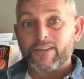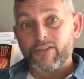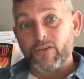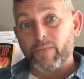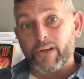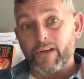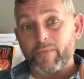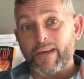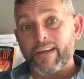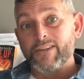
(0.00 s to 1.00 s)
to
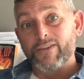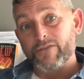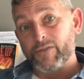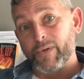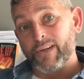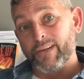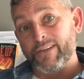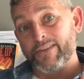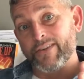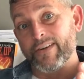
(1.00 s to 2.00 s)
become a children's book
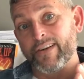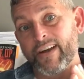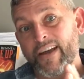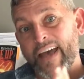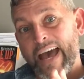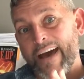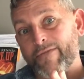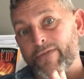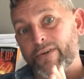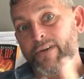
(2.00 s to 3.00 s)
illustrator
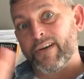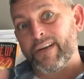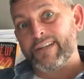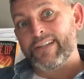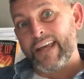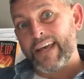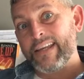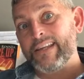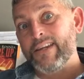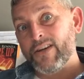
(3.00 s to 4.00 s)
after
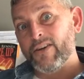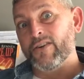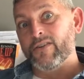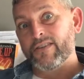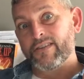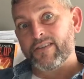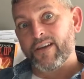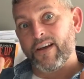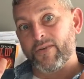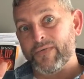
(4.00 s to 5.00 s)
10 years
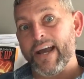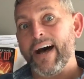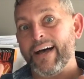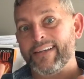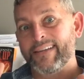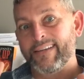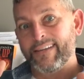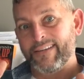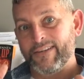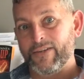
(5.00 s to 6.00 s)
of not
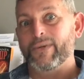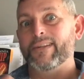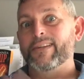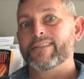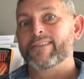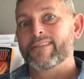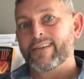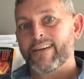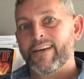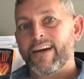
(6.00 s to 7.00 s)
doing this.
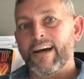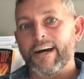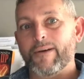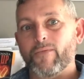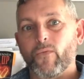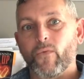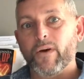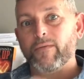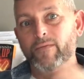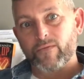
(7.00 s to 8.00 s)

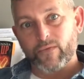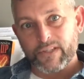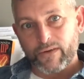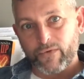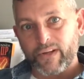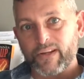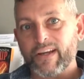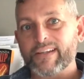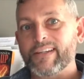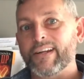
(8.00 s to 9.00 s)
What was different in
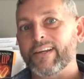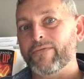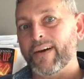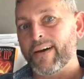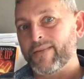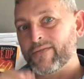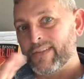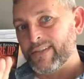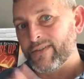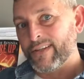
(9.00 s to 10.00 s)
1995
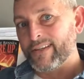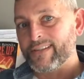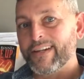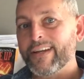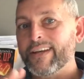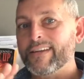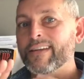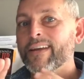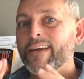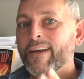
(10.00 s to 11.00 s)
to 2008?
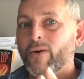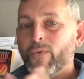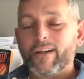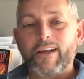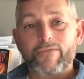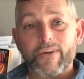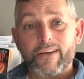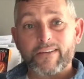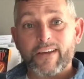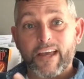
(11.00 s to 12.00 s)
Well, I
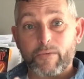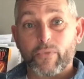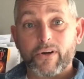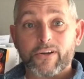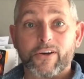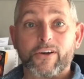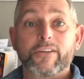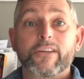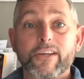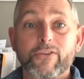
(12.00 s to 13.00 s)
found a book
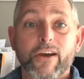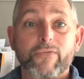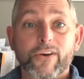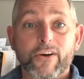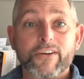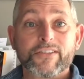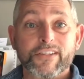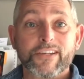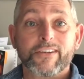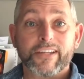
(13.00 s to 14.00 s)
called the Graphic Artist
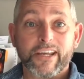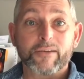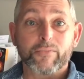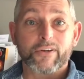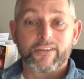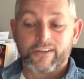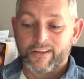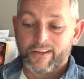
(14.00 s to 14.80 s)
Guild Handbook.